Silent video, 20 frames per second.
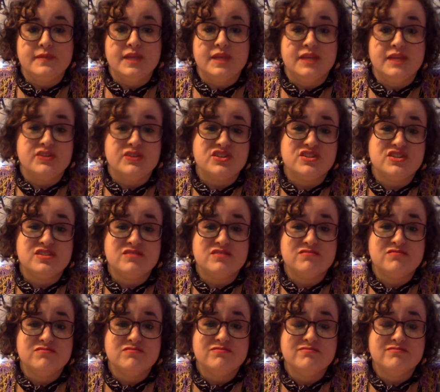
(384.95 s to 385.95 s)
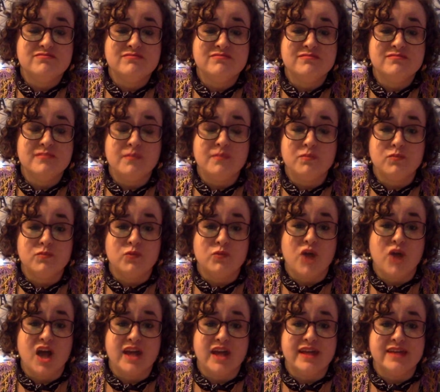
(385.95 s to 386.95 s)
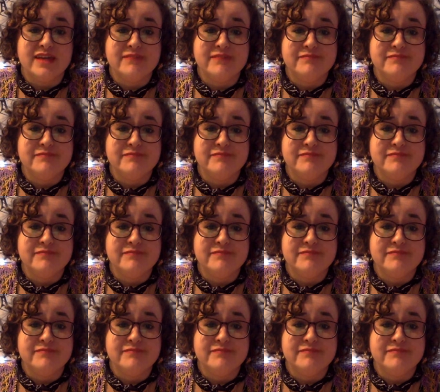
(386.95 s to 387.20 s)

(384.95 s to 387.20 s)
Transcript: And just rock it.